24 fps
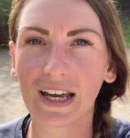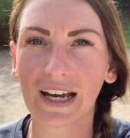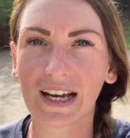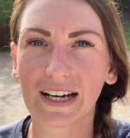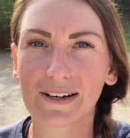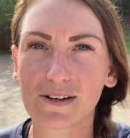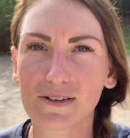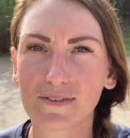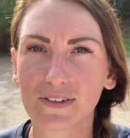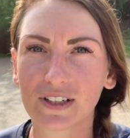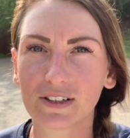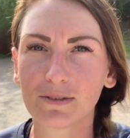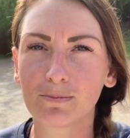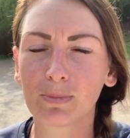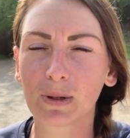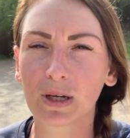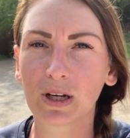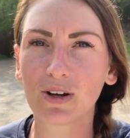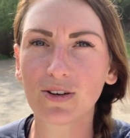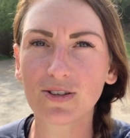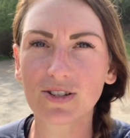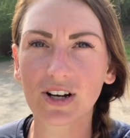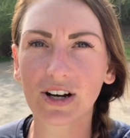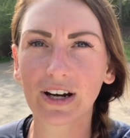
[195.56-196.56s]
However,
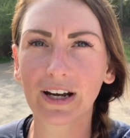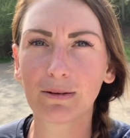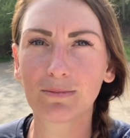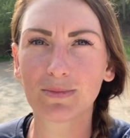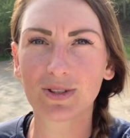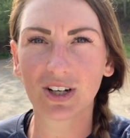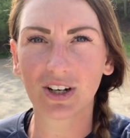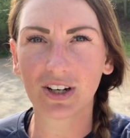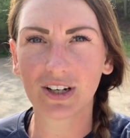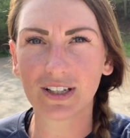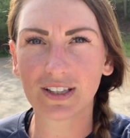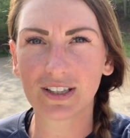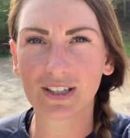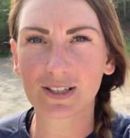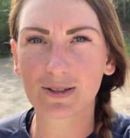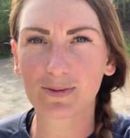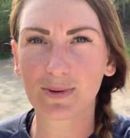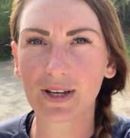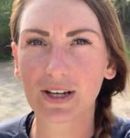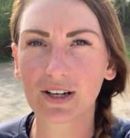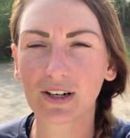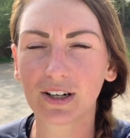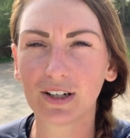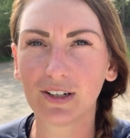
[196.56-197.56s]
because I am tired this
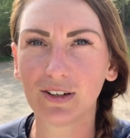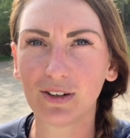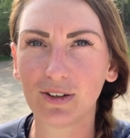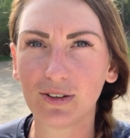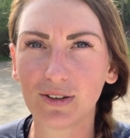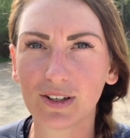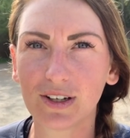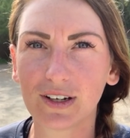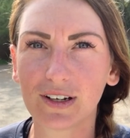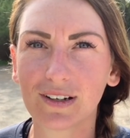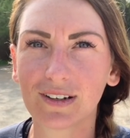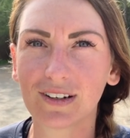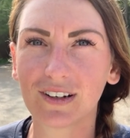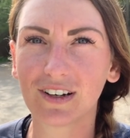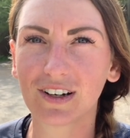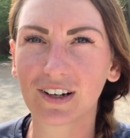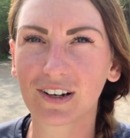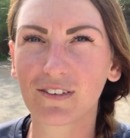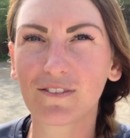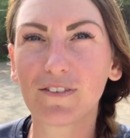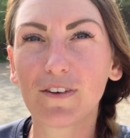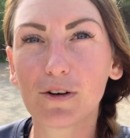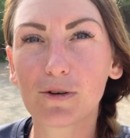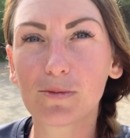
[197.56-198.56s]
week, I knew that I
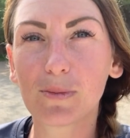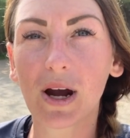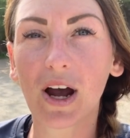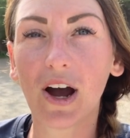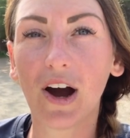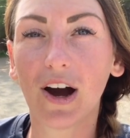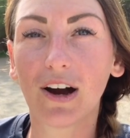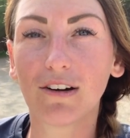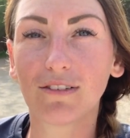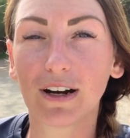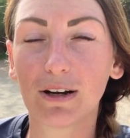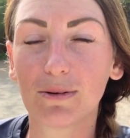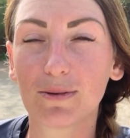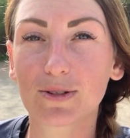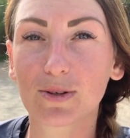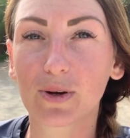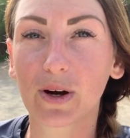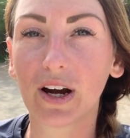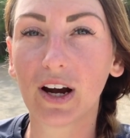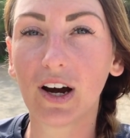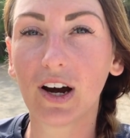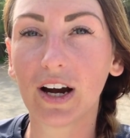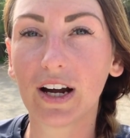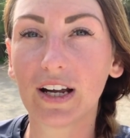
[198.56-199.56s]
could feel my heart rate was
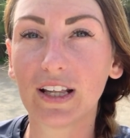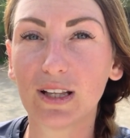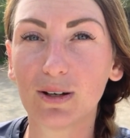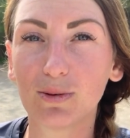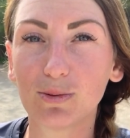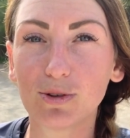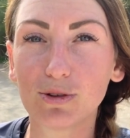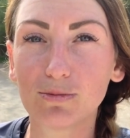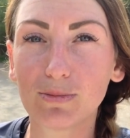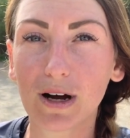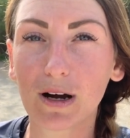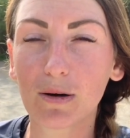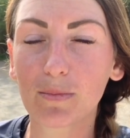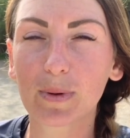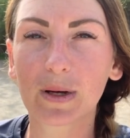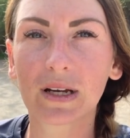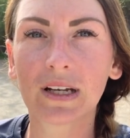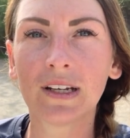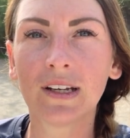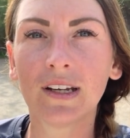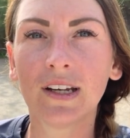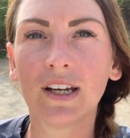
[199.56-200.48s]
quite high in the warm-up.